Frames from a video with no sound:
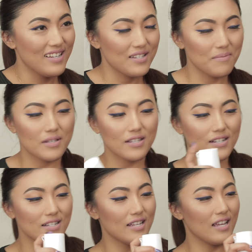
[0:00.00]
So I'm just
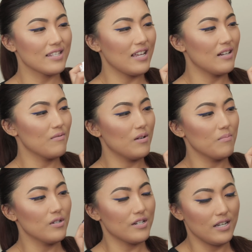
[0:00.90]
gonna take that
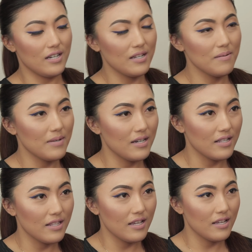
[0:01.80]
one more time,
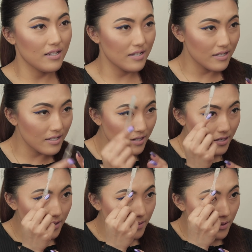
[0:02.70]
and then
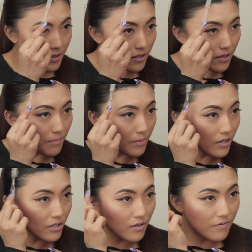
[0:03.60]
just gonna
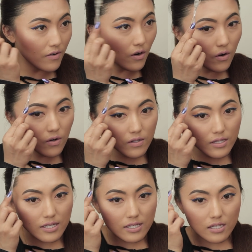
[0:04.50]
brush off all
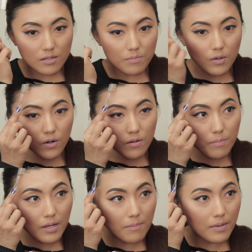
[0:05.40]
this small
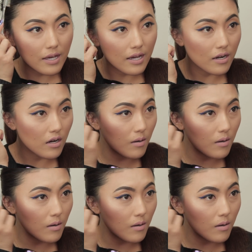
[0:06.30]
baby hair